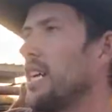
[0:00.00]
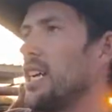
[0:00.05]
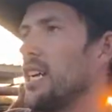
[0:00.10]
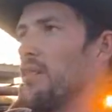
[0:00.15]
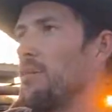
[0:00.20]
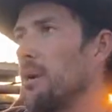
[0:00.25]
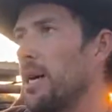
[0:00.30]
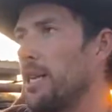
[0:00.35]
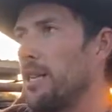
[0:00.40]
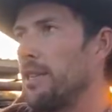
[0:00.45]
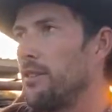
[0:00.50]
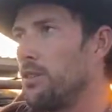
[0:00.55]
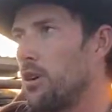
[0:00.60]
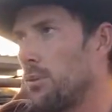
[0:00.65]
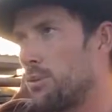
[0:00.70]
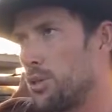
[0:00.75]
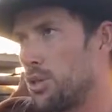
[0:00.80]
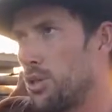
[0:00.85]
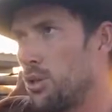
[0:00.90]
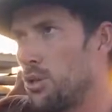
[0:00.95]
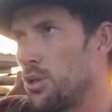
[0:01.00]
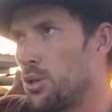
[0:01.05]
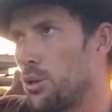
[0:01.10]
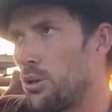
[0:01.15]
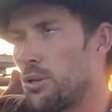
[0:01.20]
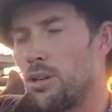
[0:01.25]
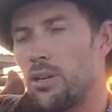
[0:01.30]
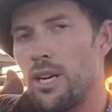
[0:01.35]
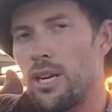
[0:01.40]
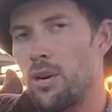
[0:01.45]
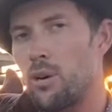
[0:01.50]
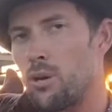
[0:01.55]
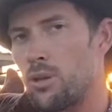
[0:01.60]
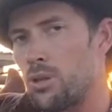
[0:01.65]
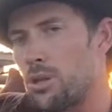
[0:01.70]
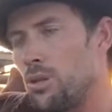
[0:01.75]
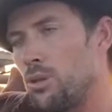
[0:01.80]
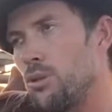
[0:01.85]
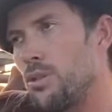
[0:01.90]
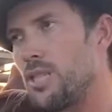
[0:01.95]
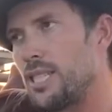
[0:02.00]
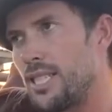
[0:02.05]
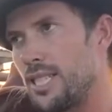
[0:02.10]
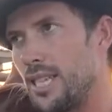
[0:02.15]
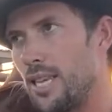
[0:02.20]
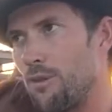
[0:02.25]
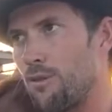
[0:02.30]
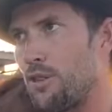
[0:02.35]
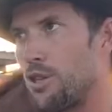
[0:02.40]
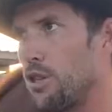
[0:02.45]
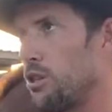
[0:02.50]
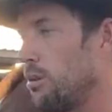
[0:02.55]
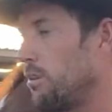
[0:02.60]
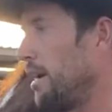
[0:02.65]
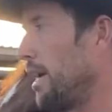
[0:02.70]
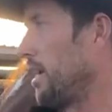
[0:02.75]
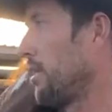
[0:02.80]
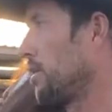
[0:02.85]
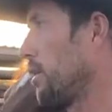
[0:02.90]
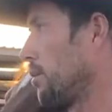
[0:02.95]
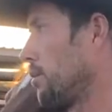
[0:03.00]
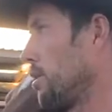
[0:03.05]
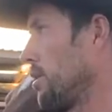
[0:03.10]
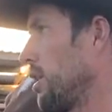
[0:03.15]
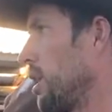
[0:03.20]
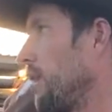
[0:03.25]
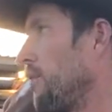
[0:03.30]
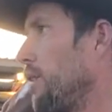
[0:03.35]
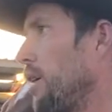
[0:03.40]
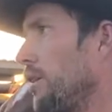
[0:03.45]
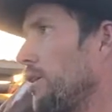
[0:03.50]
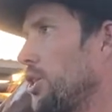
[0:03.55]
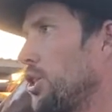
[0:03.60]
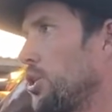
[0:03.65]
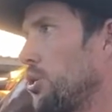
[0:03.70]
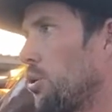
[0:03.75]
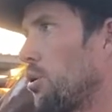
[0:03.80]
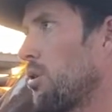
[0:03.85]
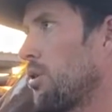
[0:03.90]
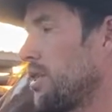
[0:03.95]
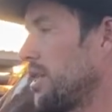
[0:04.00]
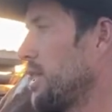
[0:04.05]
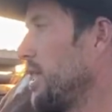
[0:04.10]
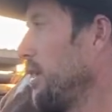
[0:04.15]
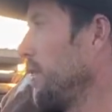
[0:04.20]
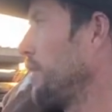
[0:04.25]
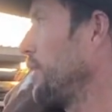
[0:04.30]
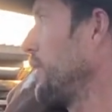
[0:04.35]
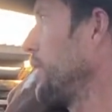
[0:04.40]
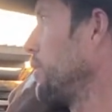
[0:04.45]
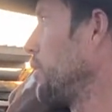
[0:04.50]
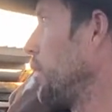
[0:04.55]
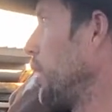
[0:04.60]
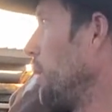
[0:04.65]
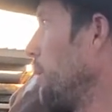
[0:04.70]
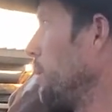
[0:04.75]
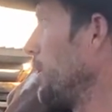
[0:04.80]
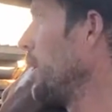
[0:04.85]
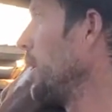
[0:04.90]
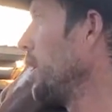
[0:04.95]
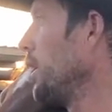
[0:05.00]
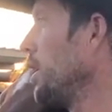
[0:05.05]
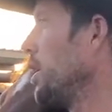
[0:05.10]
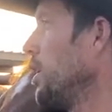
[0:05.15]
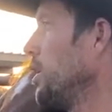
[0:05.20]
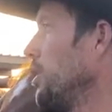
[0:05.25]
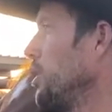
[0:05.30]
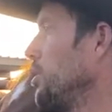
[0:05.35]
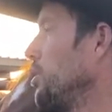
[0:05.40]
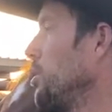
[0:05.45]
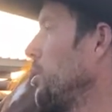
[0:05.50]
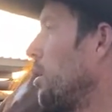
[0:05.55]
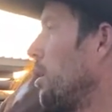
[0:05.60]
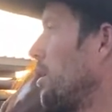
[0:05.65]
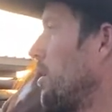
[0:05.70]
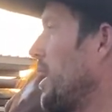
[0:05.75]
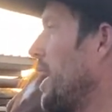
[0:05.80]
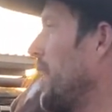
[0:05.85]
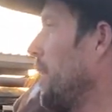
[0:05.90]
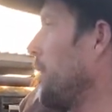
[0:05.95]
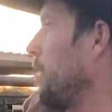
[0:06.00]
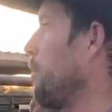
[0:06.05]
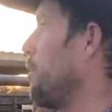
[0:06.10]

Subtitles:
it if my lead rope's too short or too stiff to do the bank robber's knot. If you have a short, stiff lead rope, you go around the